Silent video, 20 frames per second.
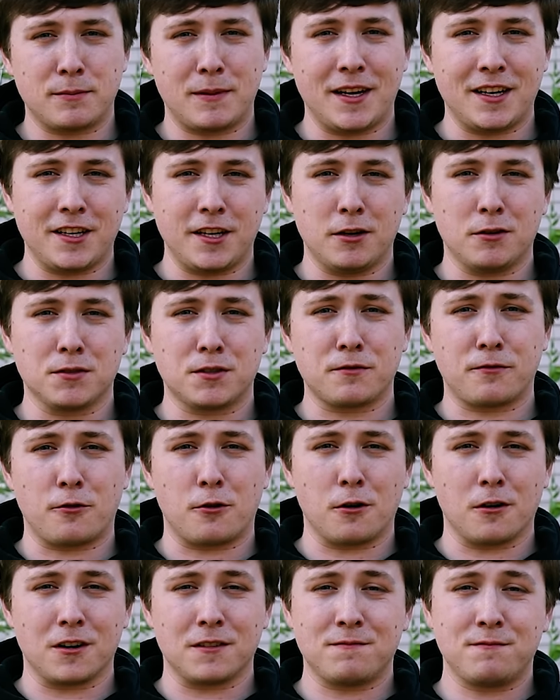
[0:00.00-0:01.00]
being used
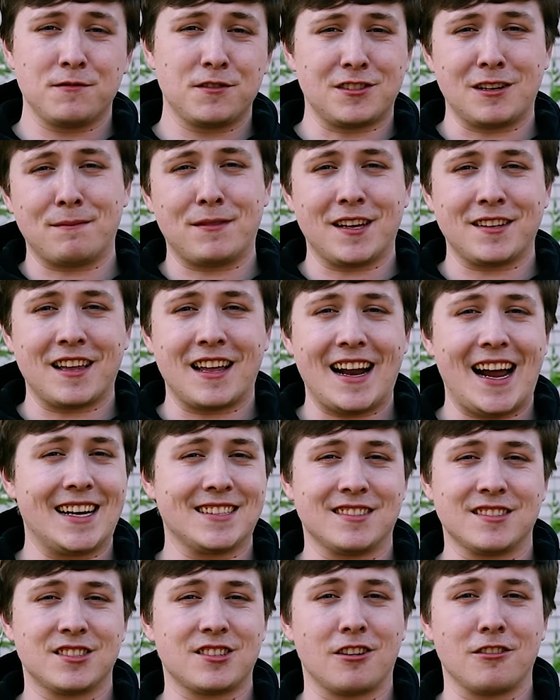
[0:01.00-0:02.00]
for something that
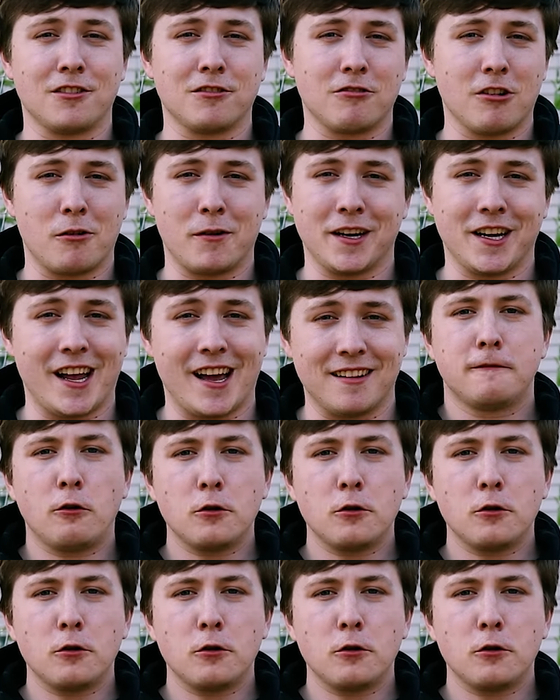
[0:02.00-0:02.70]
hasn't started growing yet.